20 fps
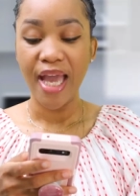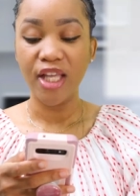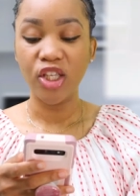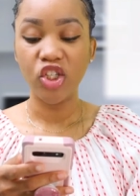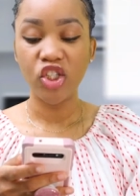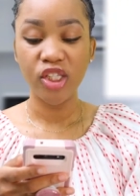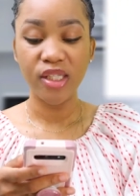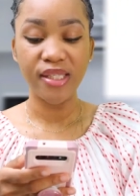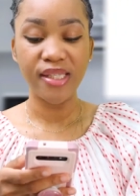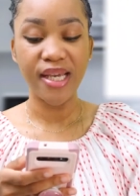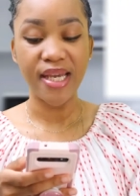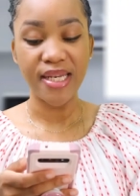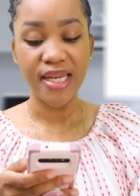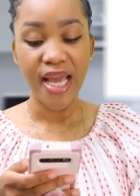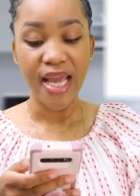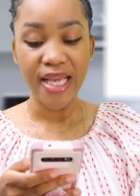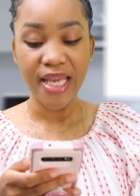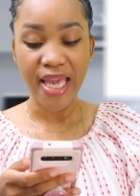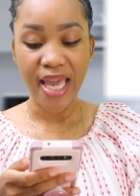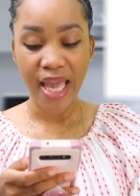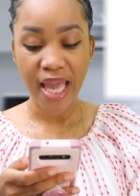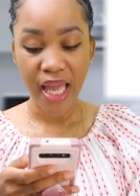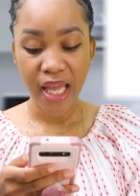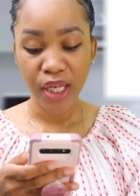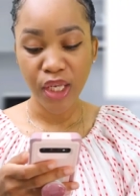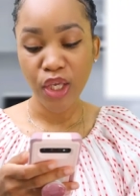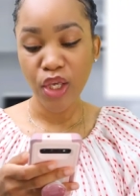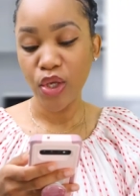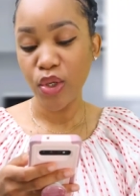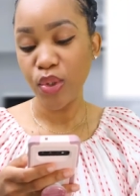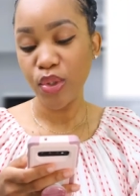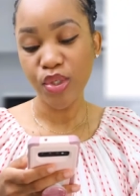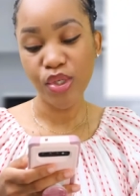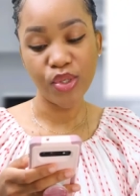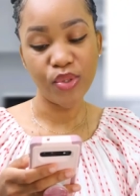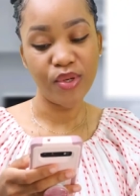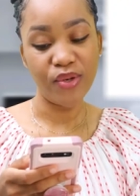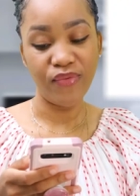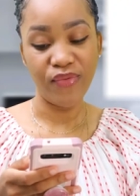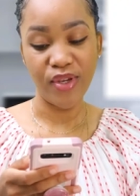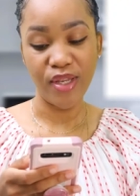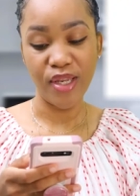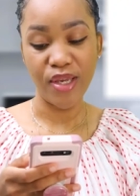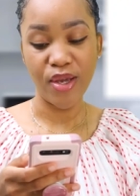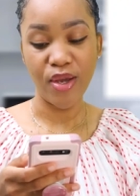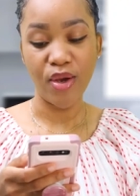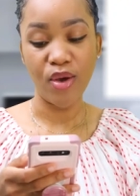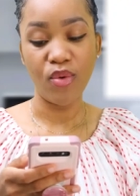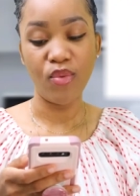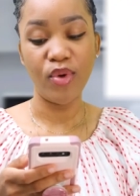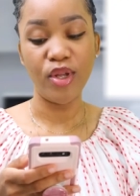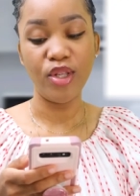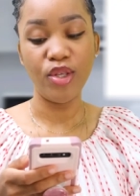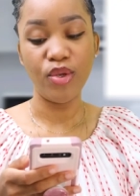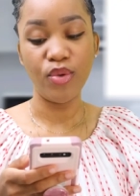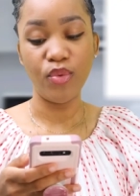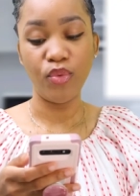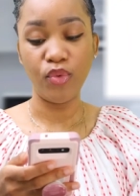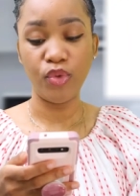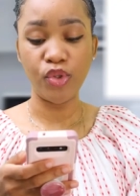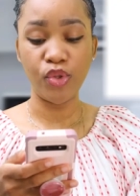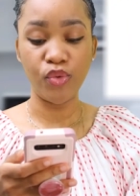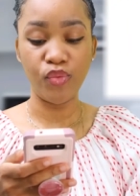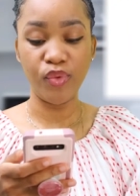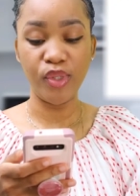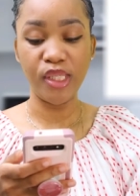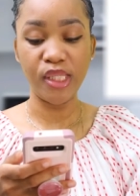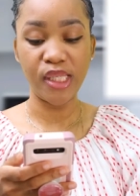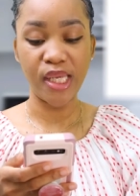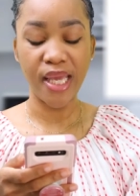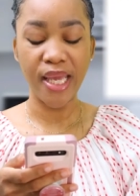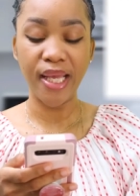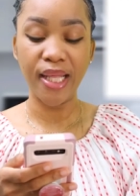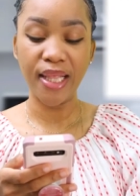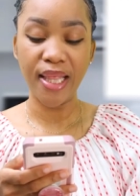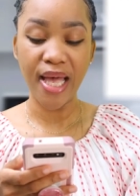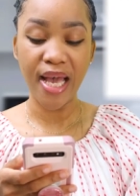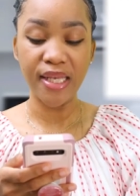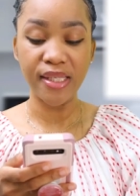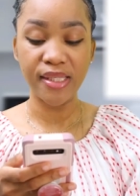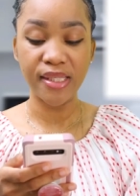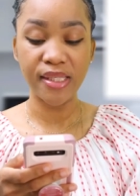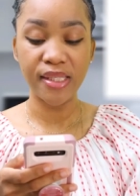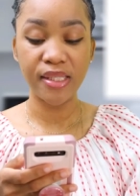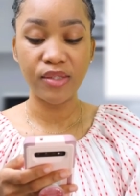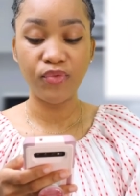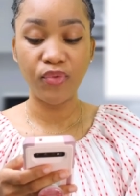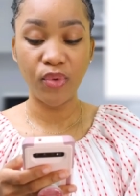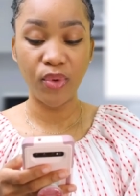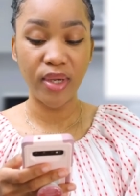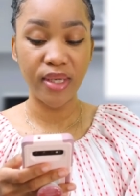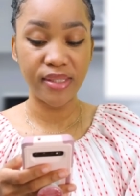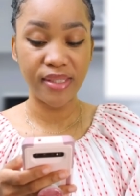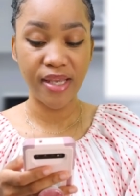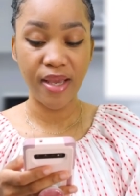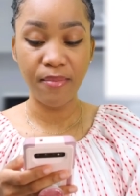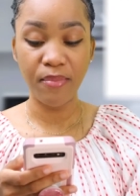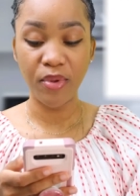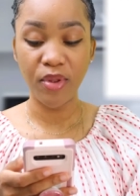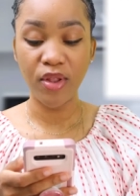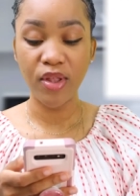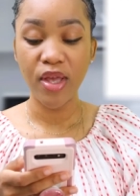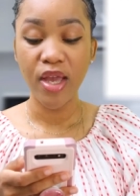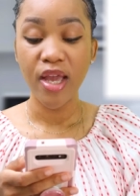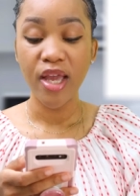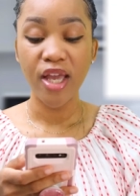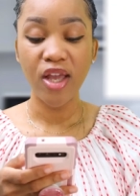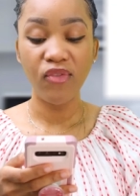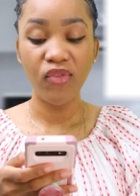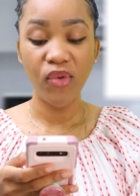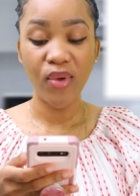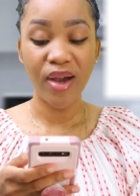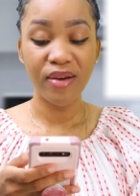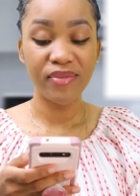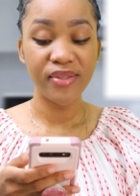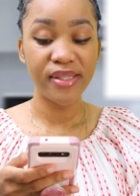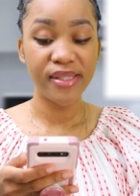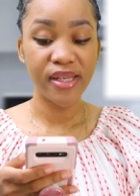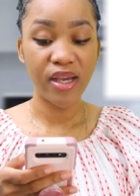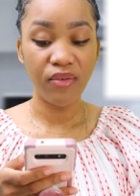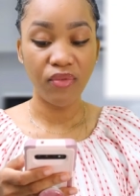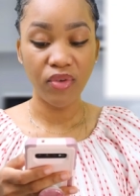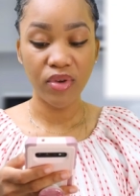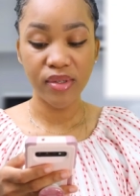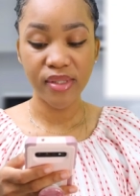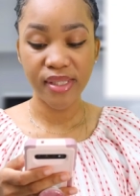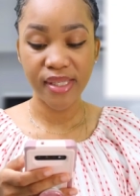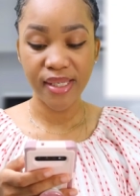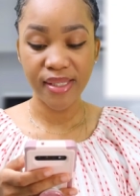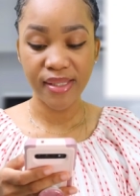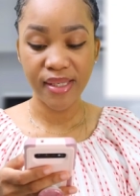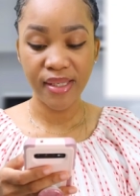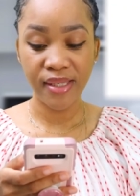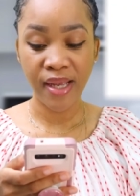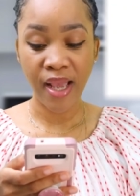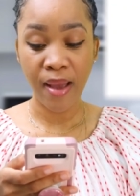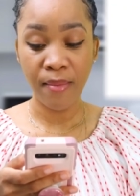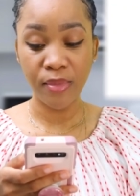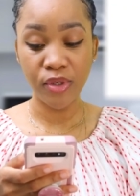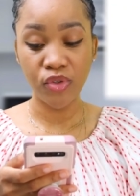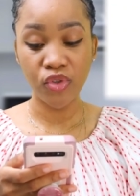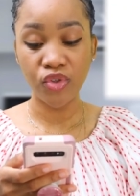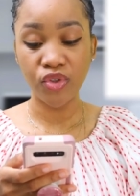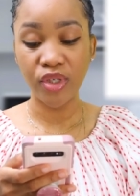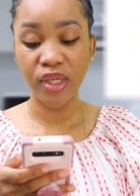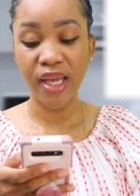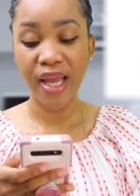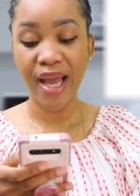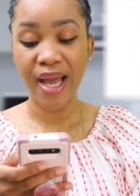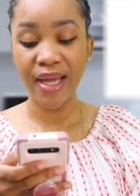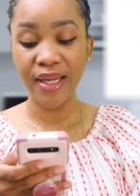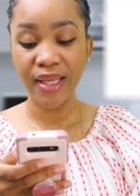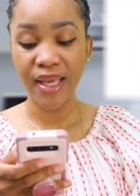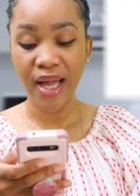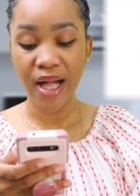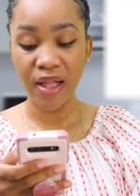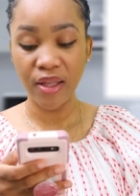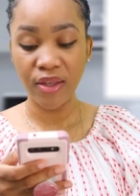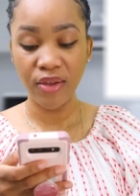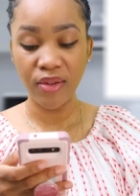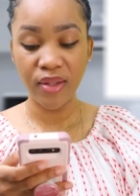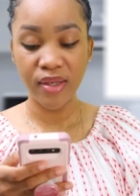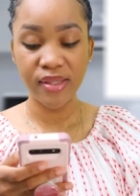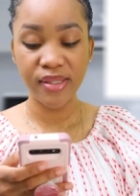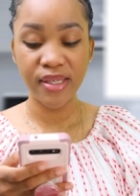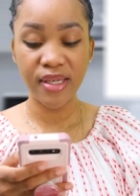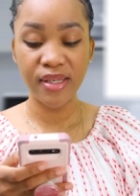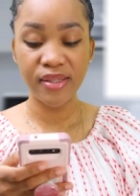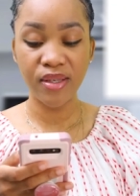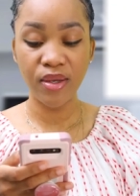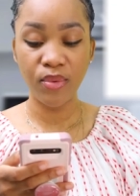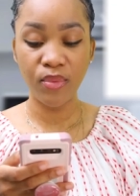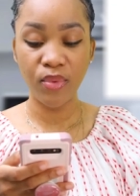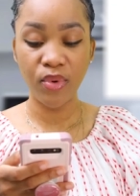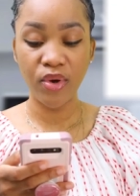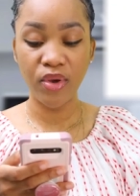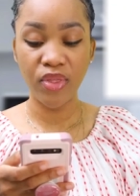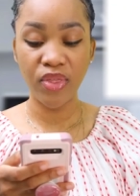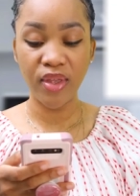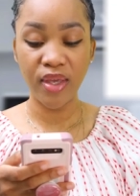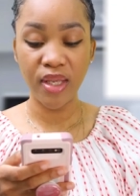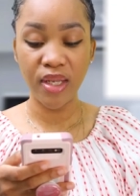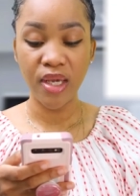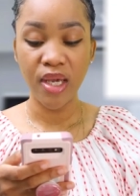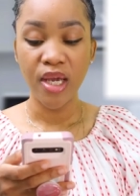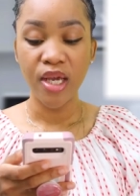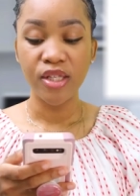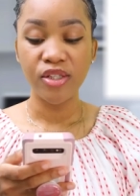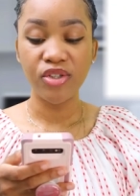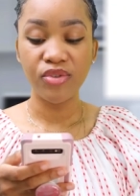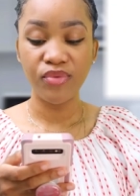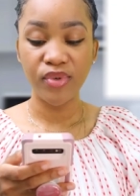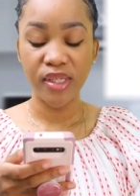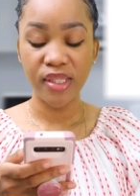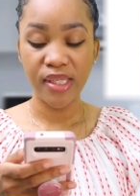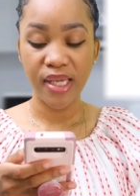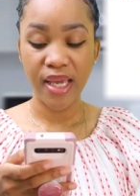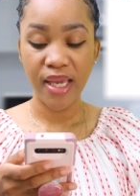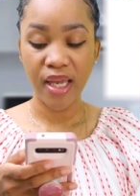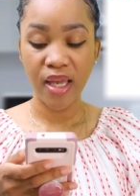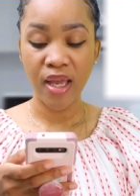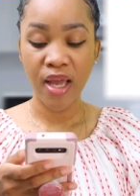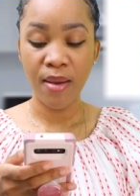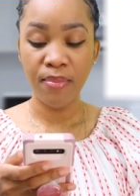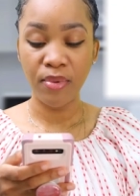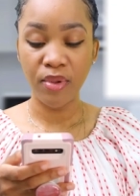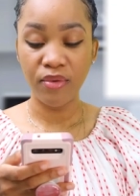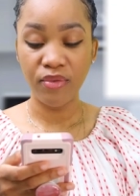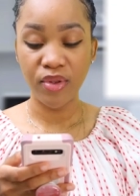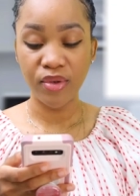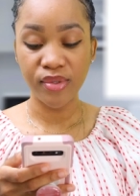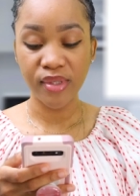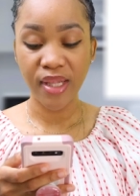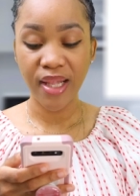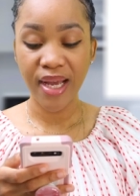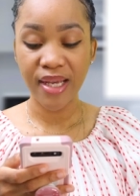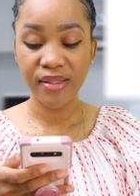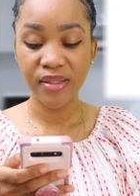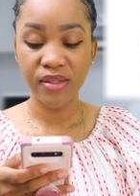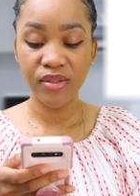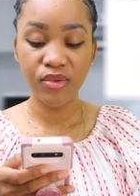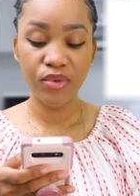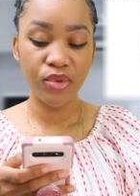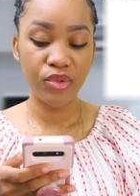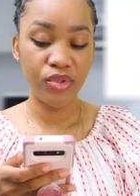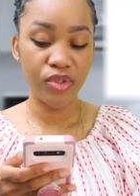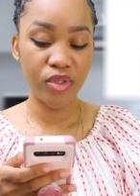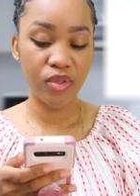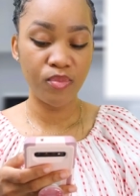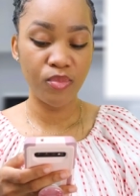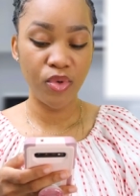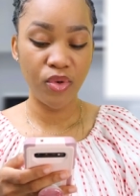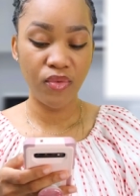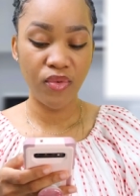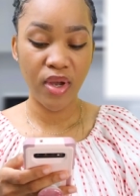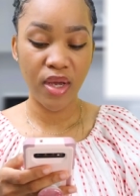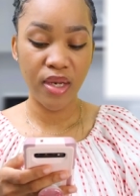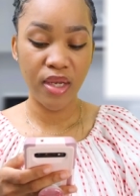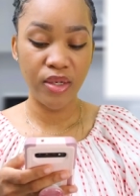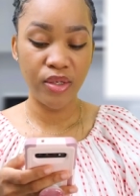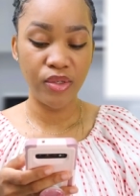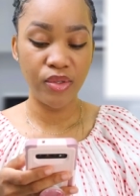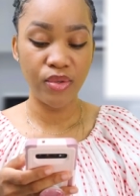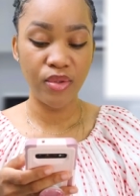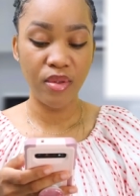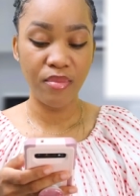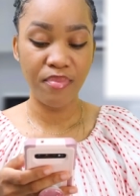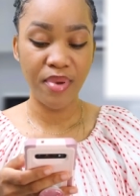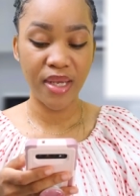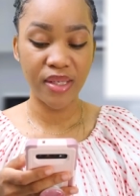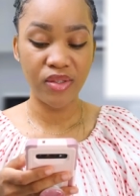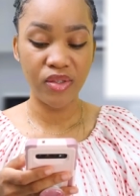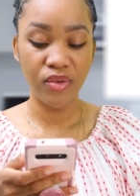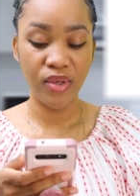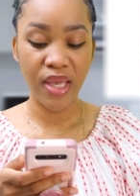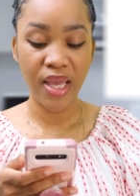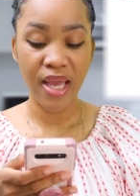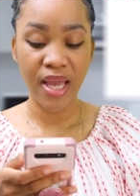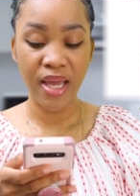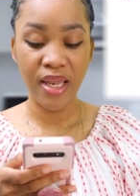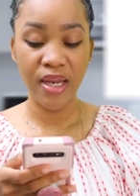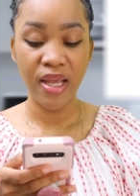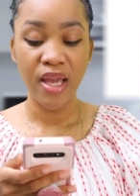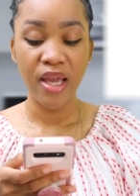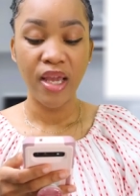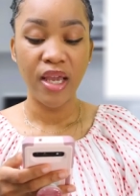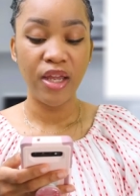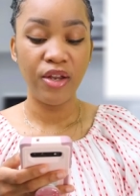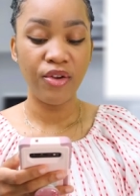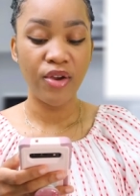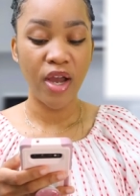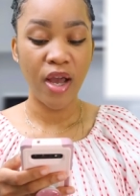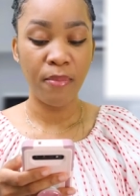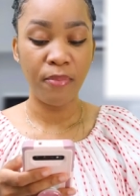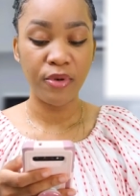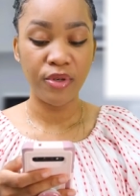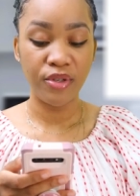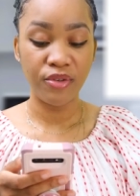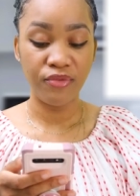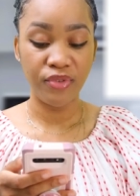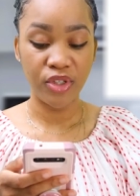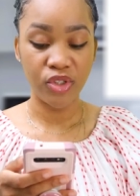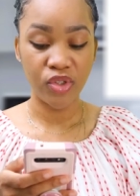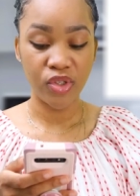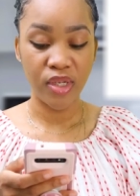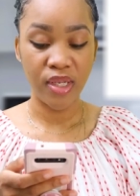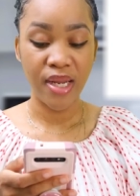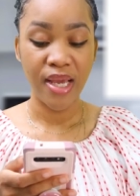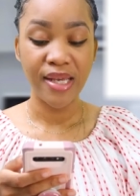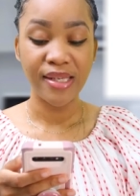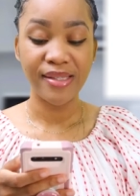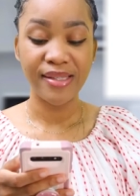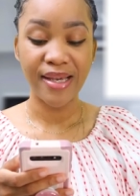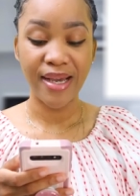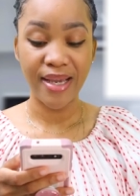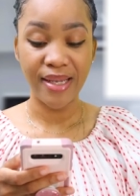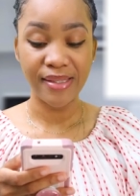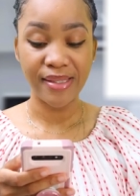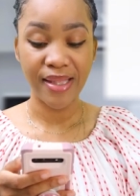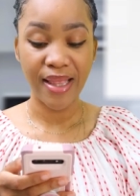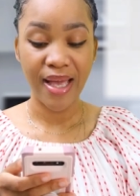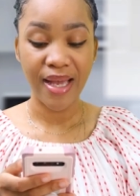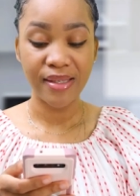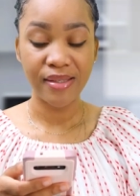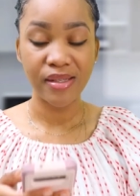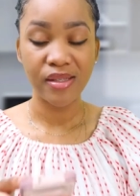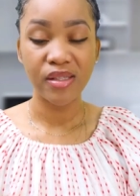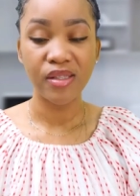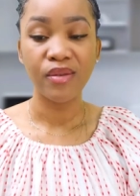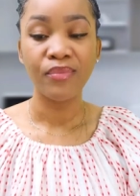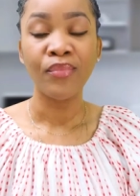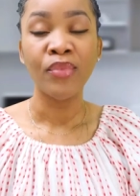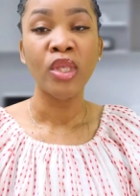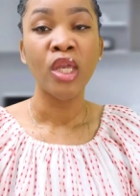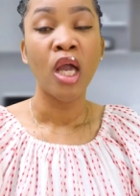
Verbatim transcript: And she said, can you do a video when you to retake classes, for example, if you have several seasons chemistry and calculus, is it worth it to retake a couple of those classes or just move on and do the best you can in your upper division science classes?